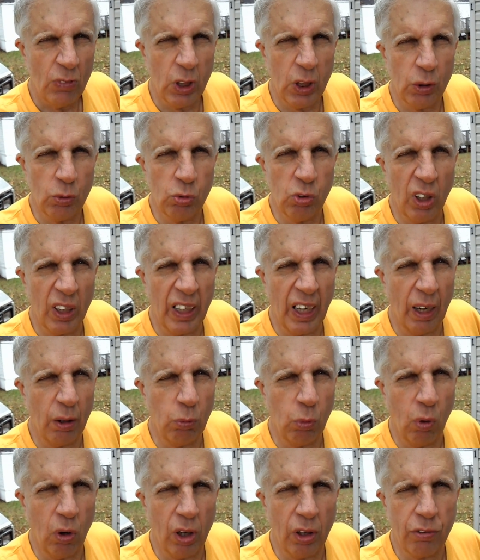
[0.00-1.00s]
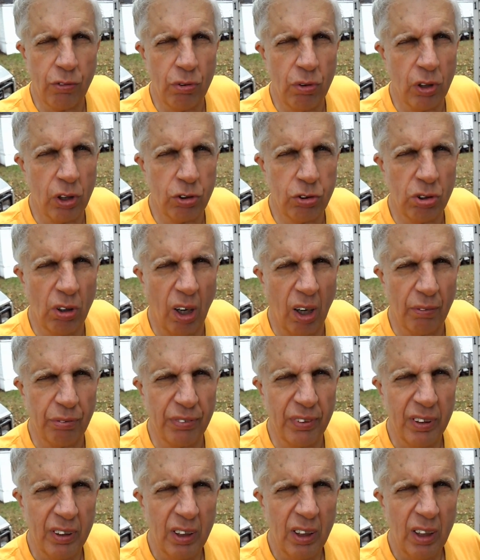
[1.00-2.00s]
Then run that water through the
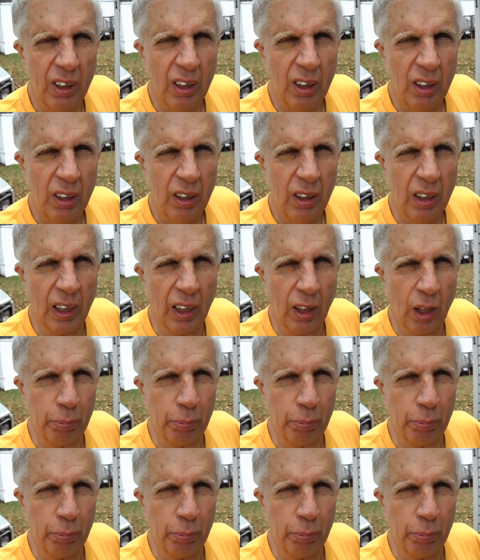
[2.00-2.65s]
trough in a